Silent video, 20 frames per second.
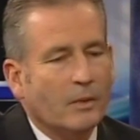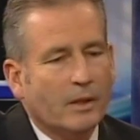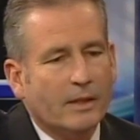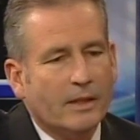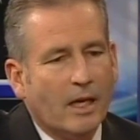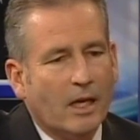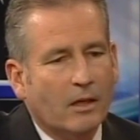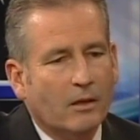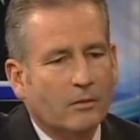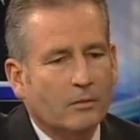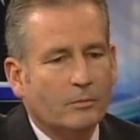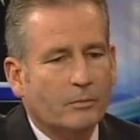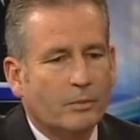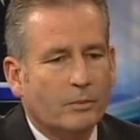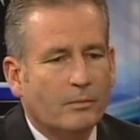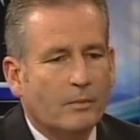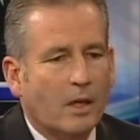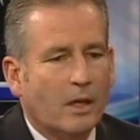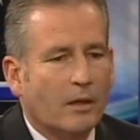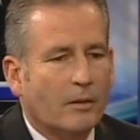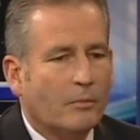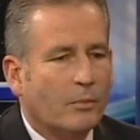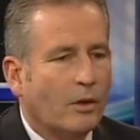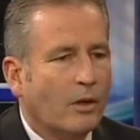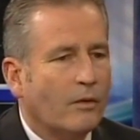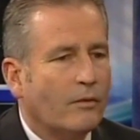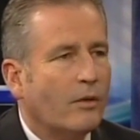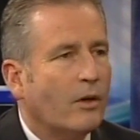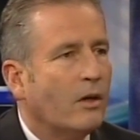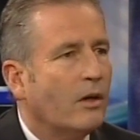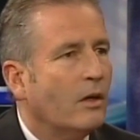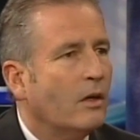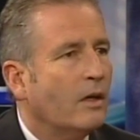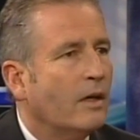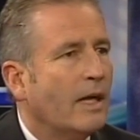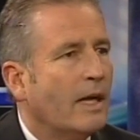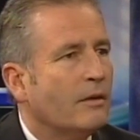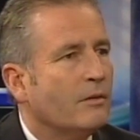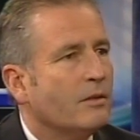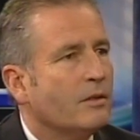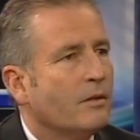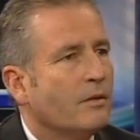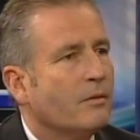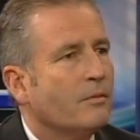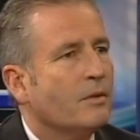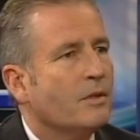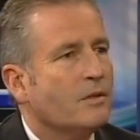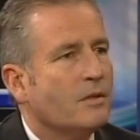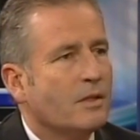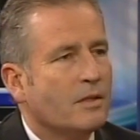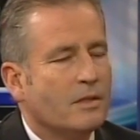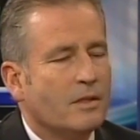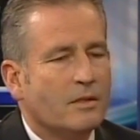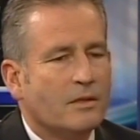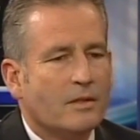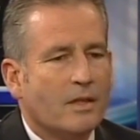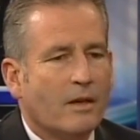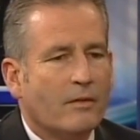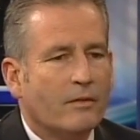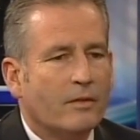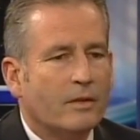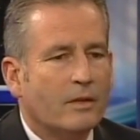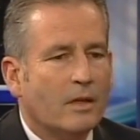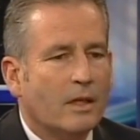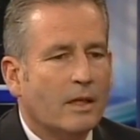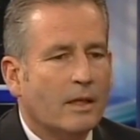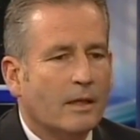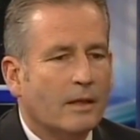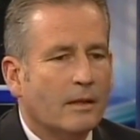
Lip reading: McDonald Boulevard on out to 367.